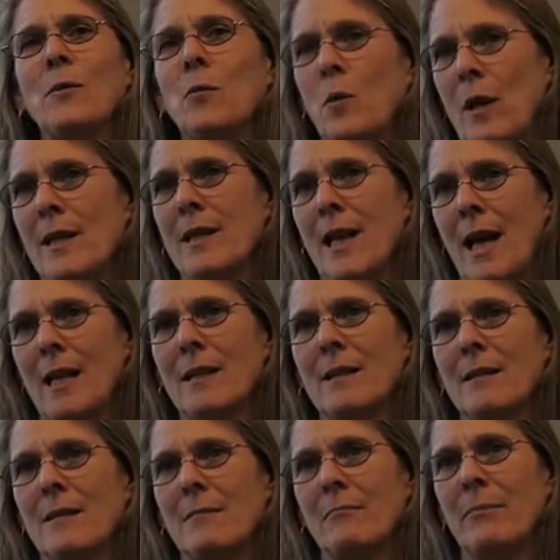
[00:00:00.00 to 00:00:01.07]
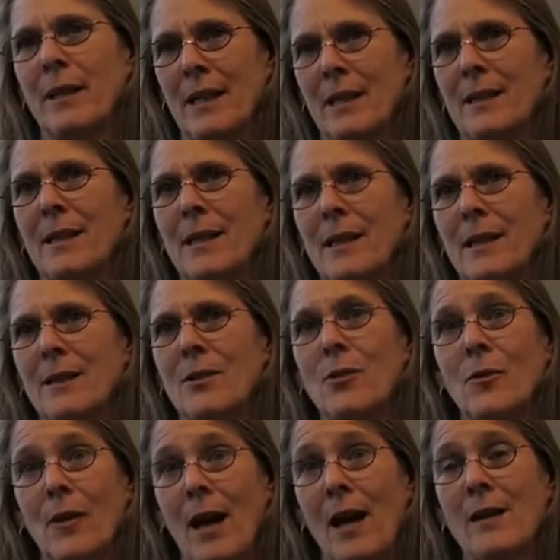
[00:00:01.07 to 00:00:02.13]
had won that bid in
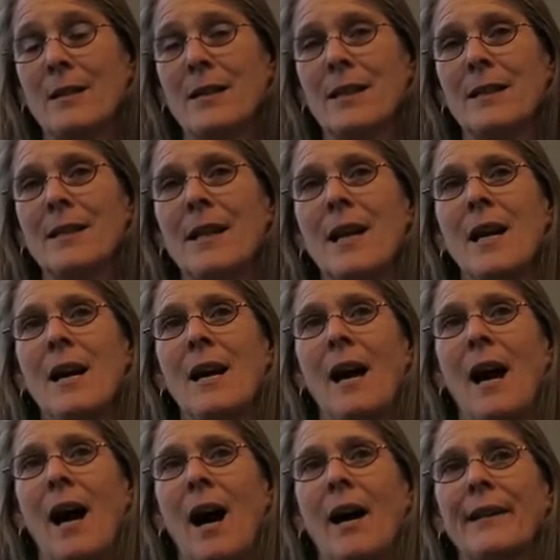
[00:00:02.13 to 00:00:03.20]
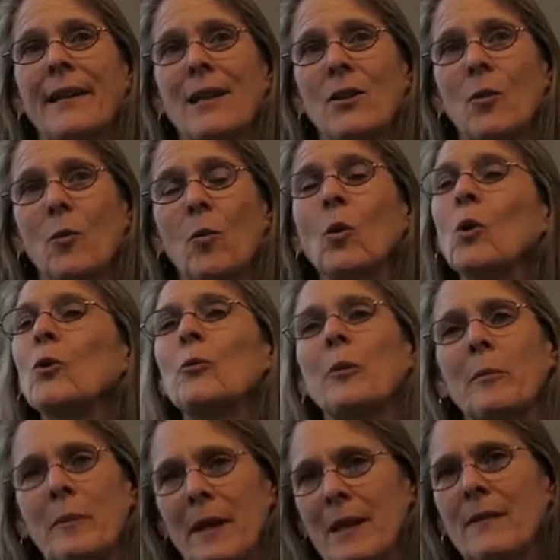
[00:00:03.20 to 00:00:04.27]
2000, I think the world
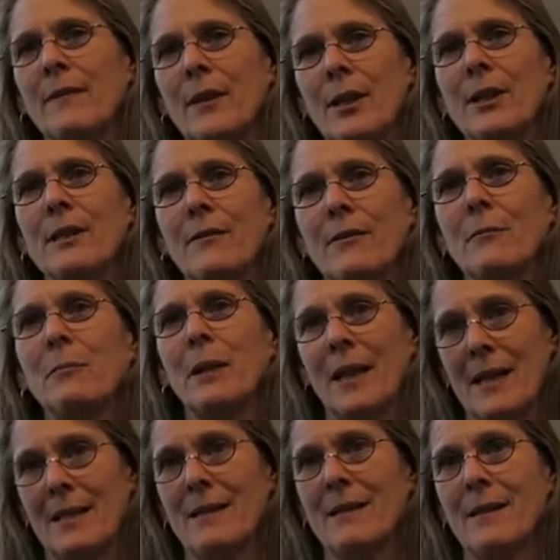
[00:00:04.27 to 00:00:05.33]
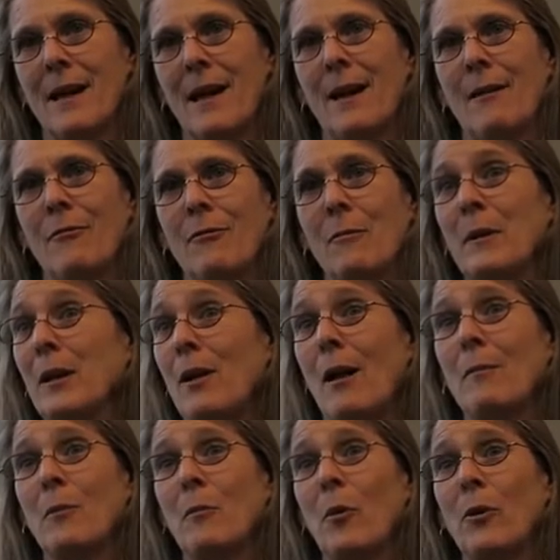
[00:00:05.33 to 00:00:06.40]
would be in a very different place from a
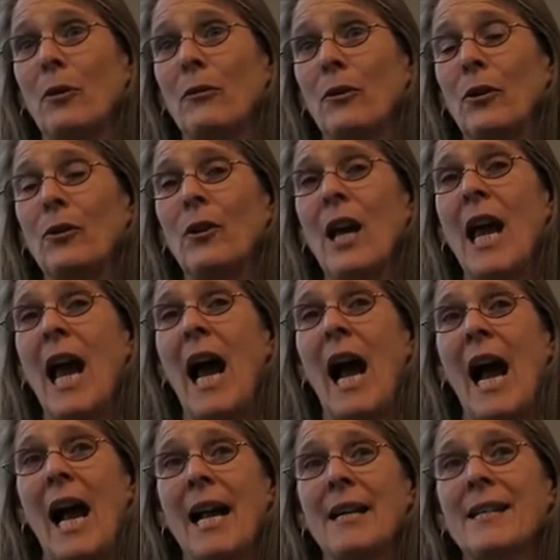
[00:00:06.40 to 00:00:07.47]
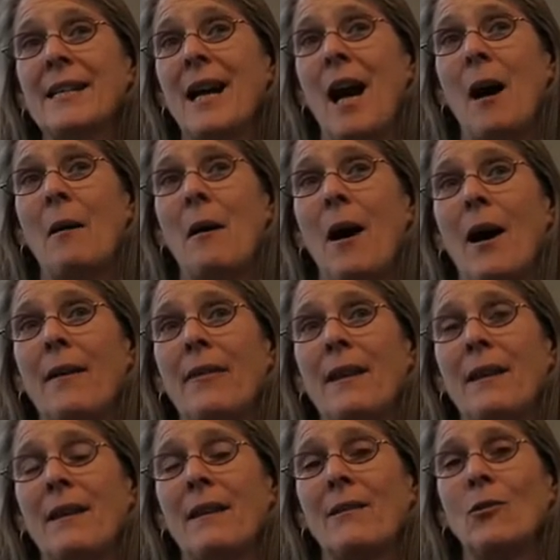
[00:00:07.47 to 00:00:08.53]
climate point of view. And I
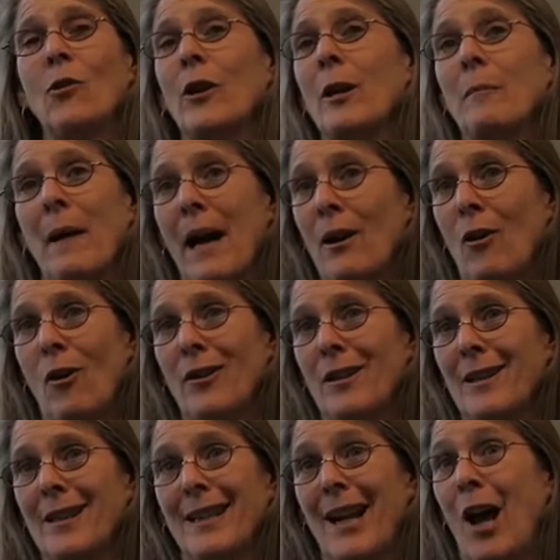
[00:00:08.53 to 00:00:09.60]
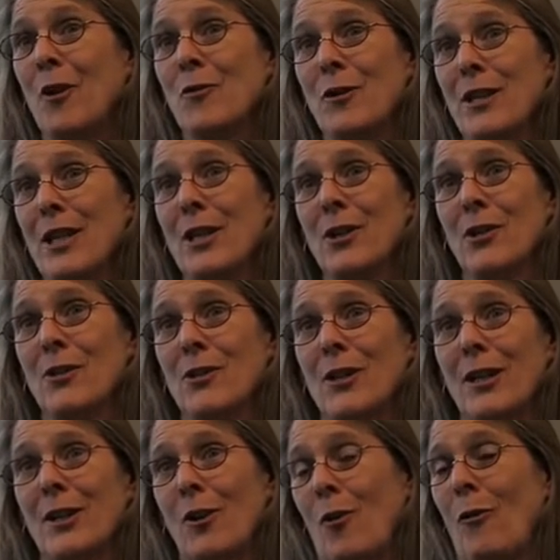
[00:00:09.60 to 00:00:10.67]
think looking back on it in 100 years,
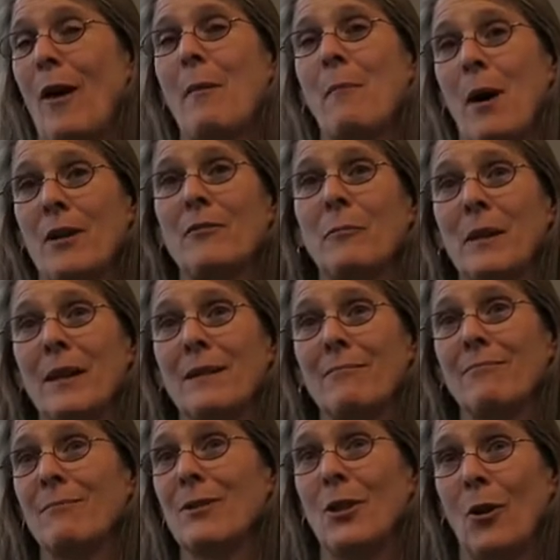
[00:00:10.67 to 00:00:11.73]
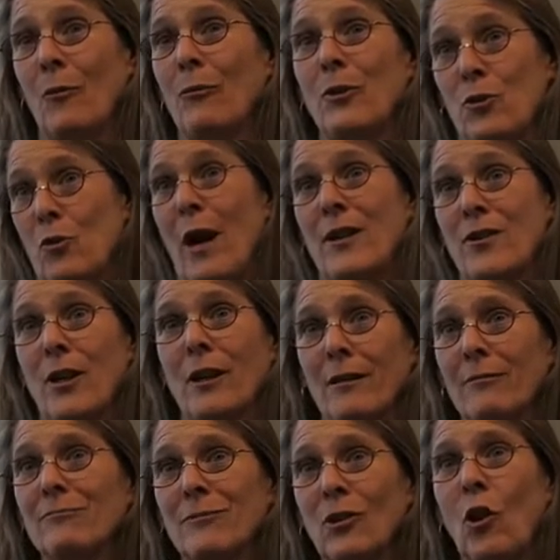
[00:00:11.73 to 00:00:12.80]
you know, that might have been, you know, the tragic
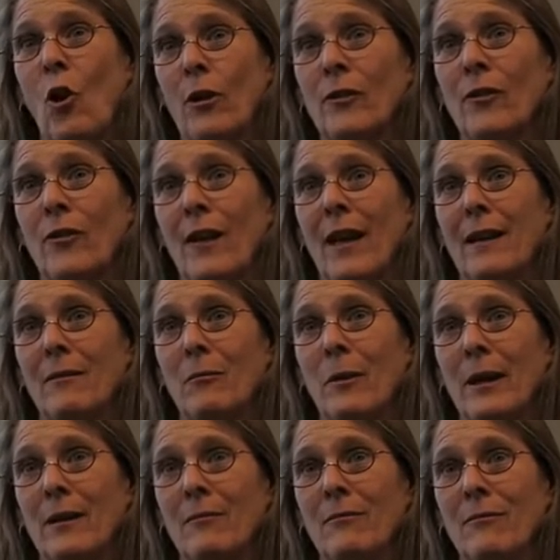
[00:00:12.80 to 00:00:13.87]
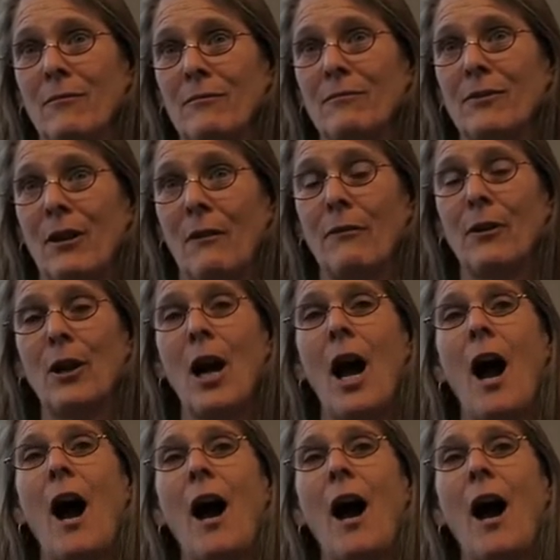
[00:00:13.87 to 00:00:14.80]
loss that we suffer.